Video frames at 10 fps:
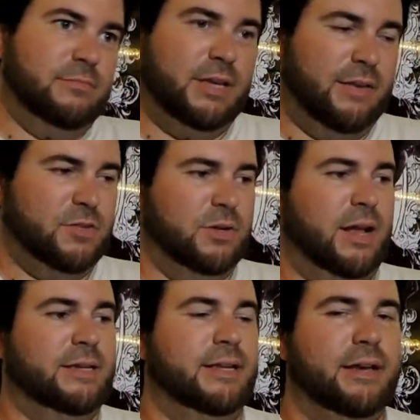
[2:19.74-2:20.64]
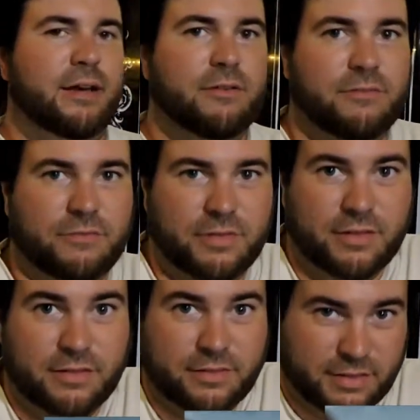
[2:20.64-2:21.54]
an idea of
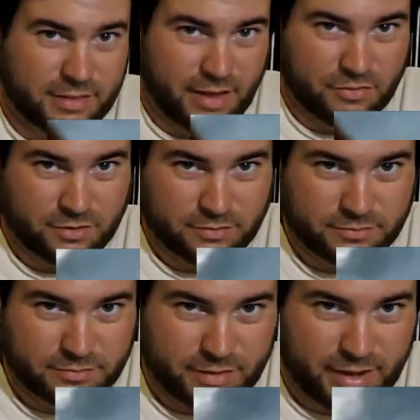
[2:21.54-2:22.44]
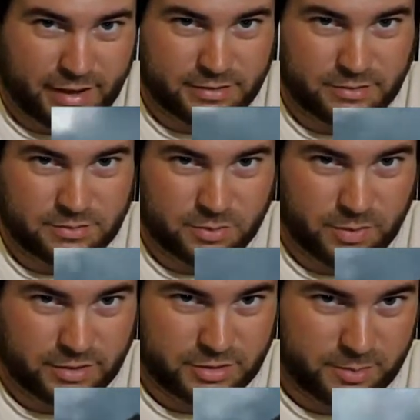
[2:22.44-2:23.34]
the level to
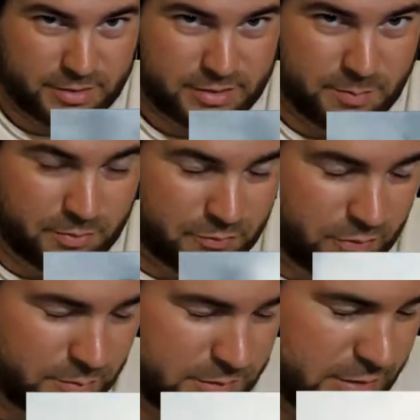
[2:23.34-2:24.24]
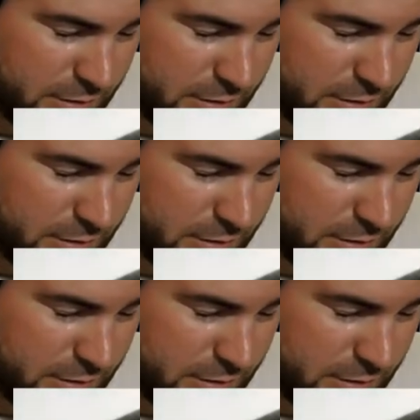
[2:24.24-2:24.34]
which Kaminski performs.